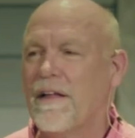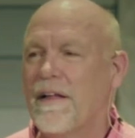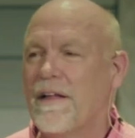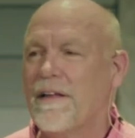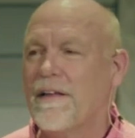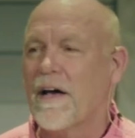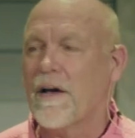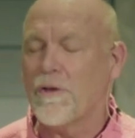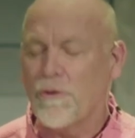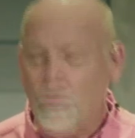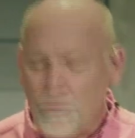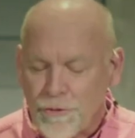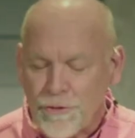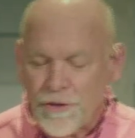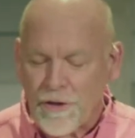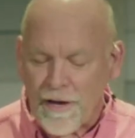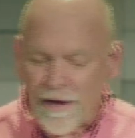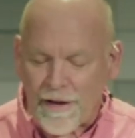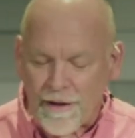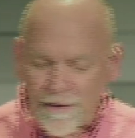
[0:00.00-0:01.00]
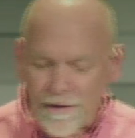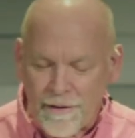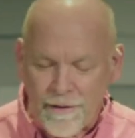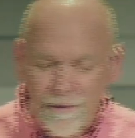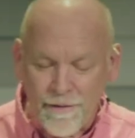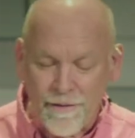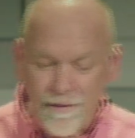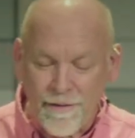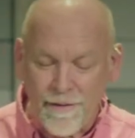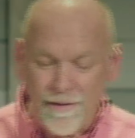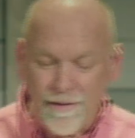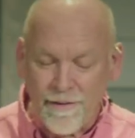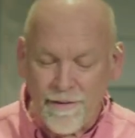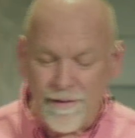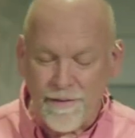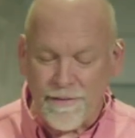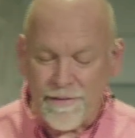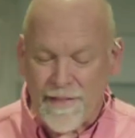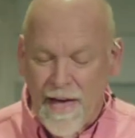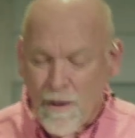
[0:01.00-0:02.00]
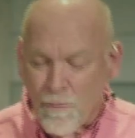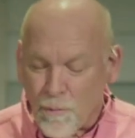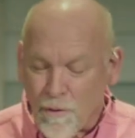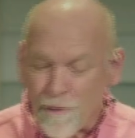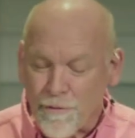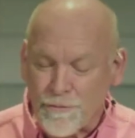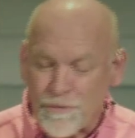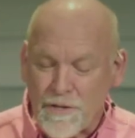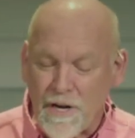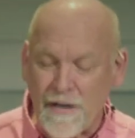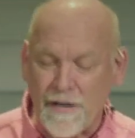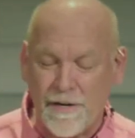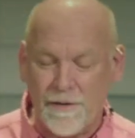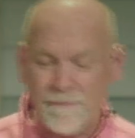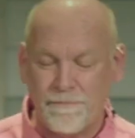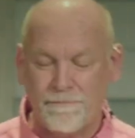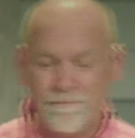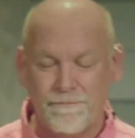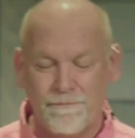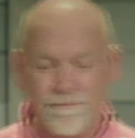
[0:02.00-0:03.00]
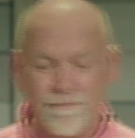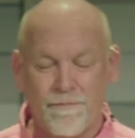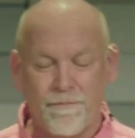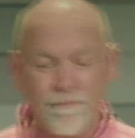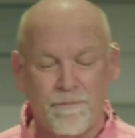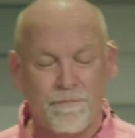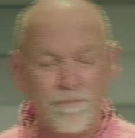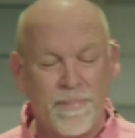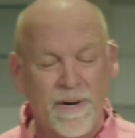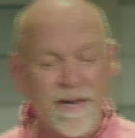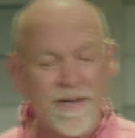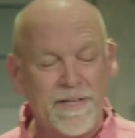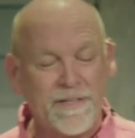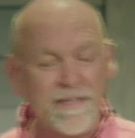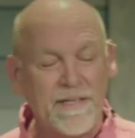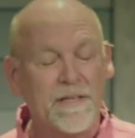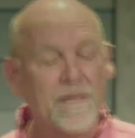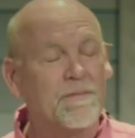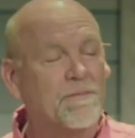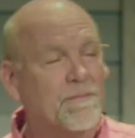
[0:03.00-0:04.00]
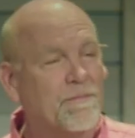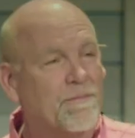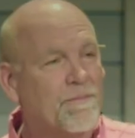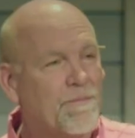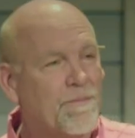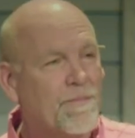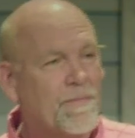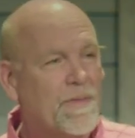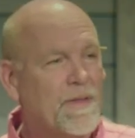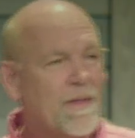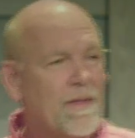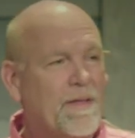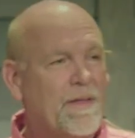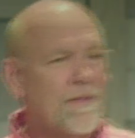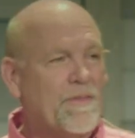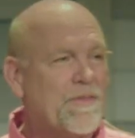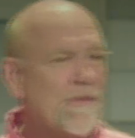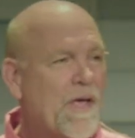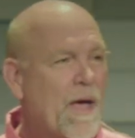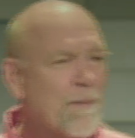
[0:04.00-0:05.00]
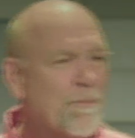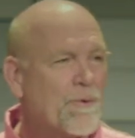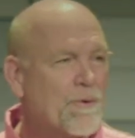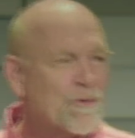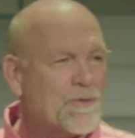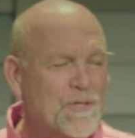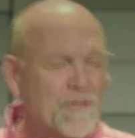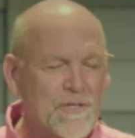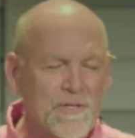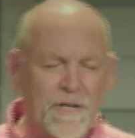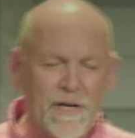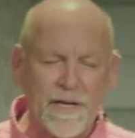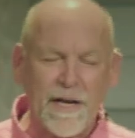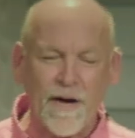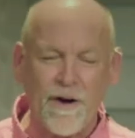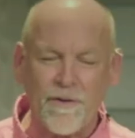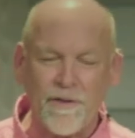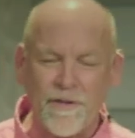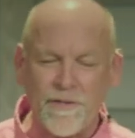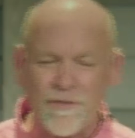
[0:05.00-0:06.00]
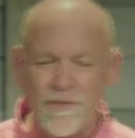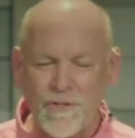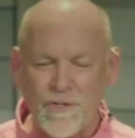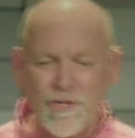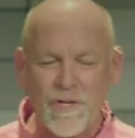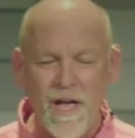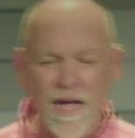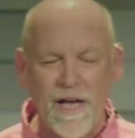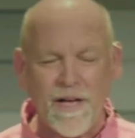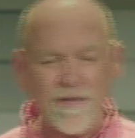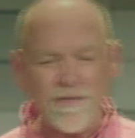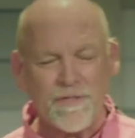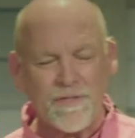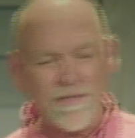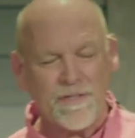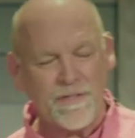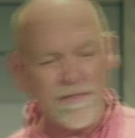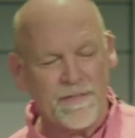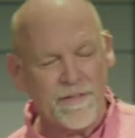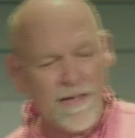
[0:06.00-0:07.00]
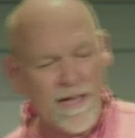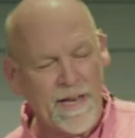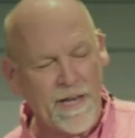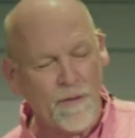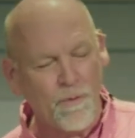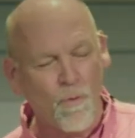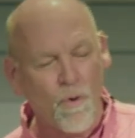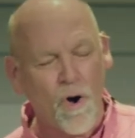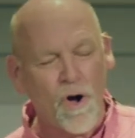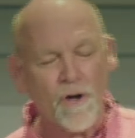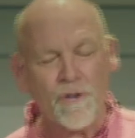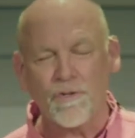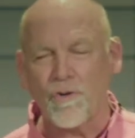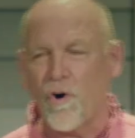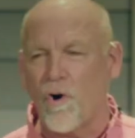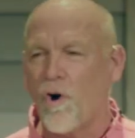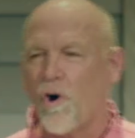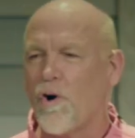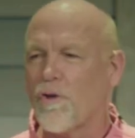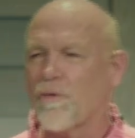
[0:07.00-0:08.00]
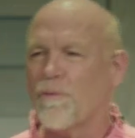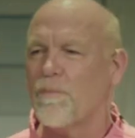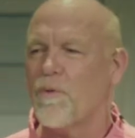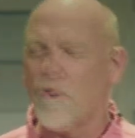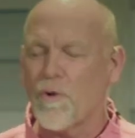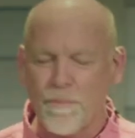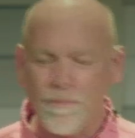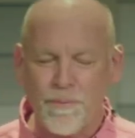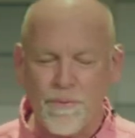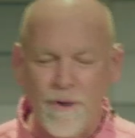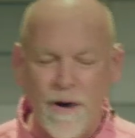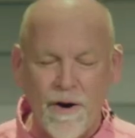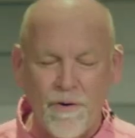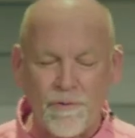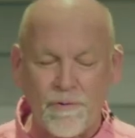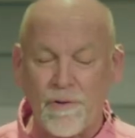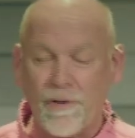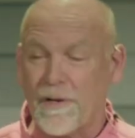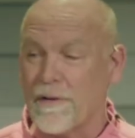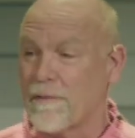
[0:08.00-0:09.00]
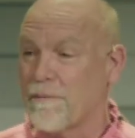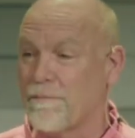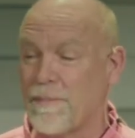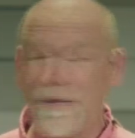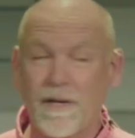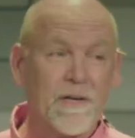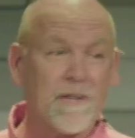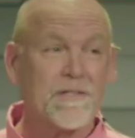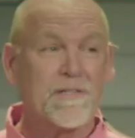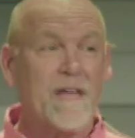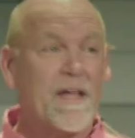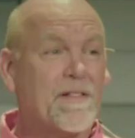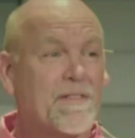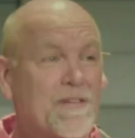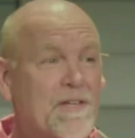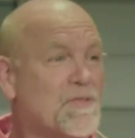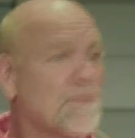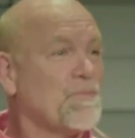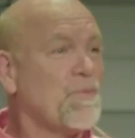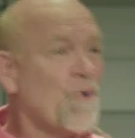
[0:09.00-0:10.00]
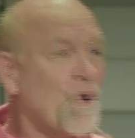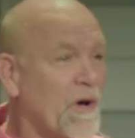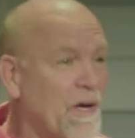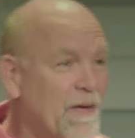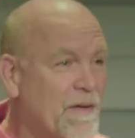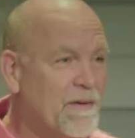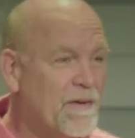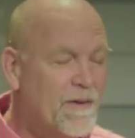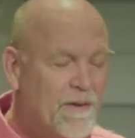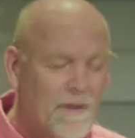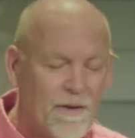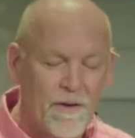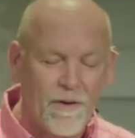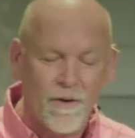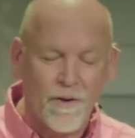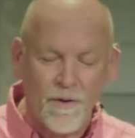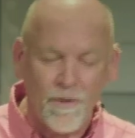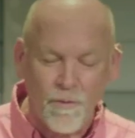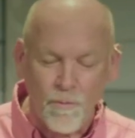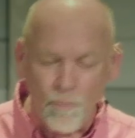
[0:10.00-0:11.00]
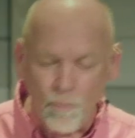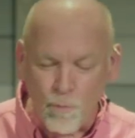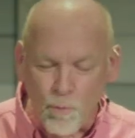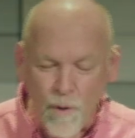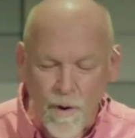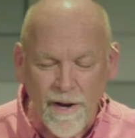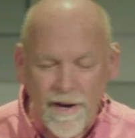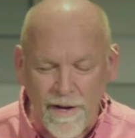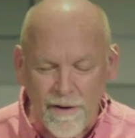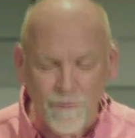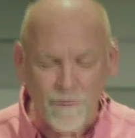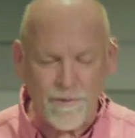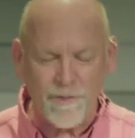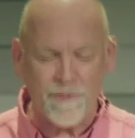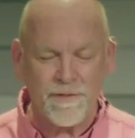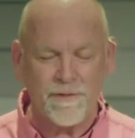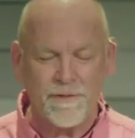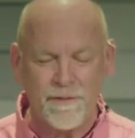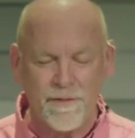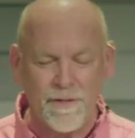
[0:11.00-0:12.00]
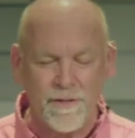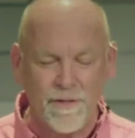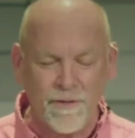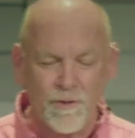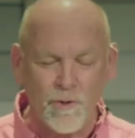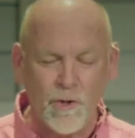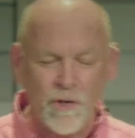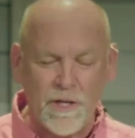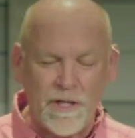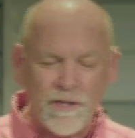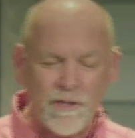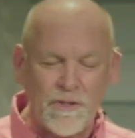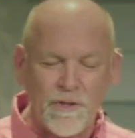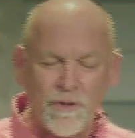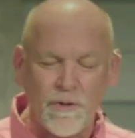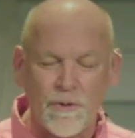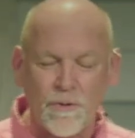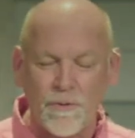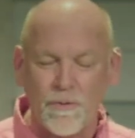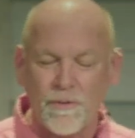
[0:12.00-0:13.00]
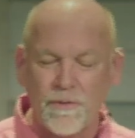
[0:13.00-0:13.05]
Now you think that would have done it, but it didn't. The emperor just stuck out his chest and he walked all the more proudly because at this point, what else? could he do?